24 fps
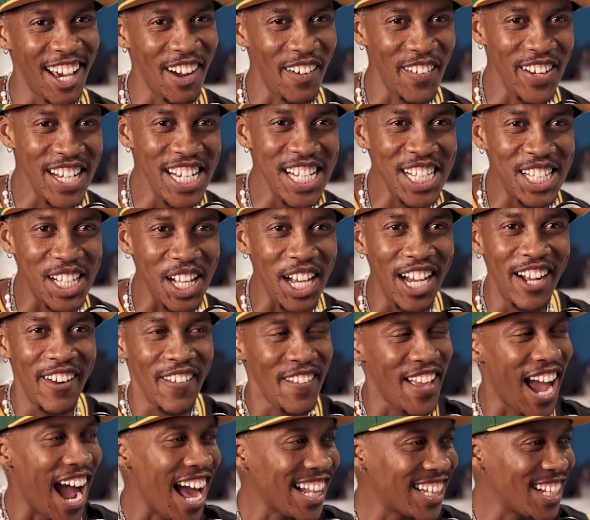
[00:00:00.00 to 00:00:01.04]
and we need to,
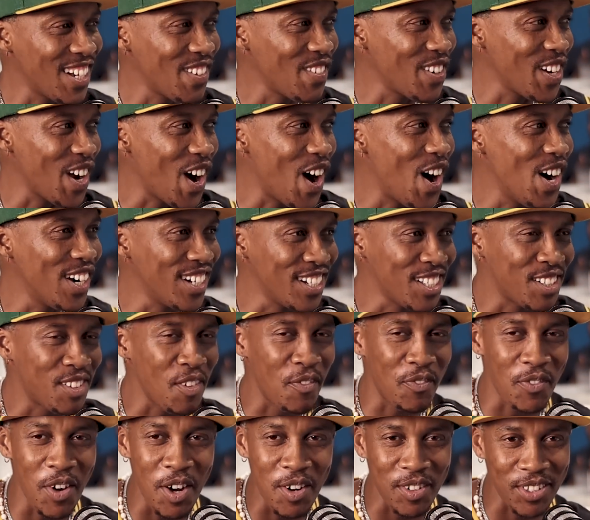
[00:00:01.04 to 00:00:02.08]
I think we all need
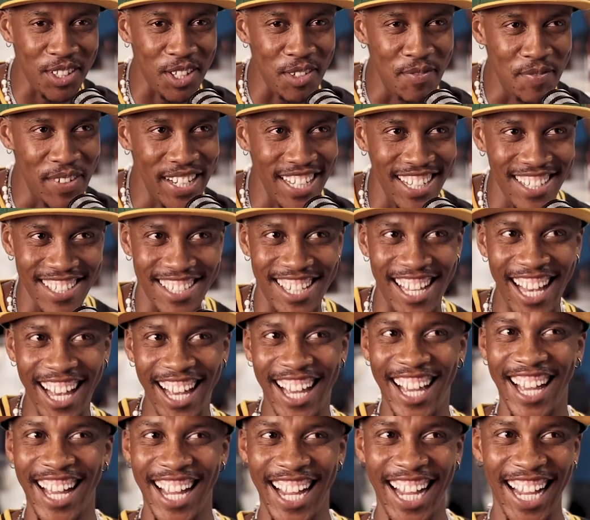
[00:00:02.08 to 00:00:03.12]
to fuck with them niggas. Oh,
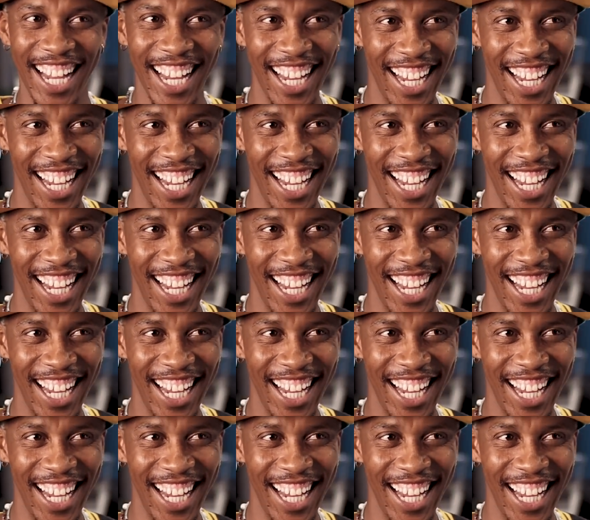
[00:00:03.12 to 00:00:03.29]
them niggas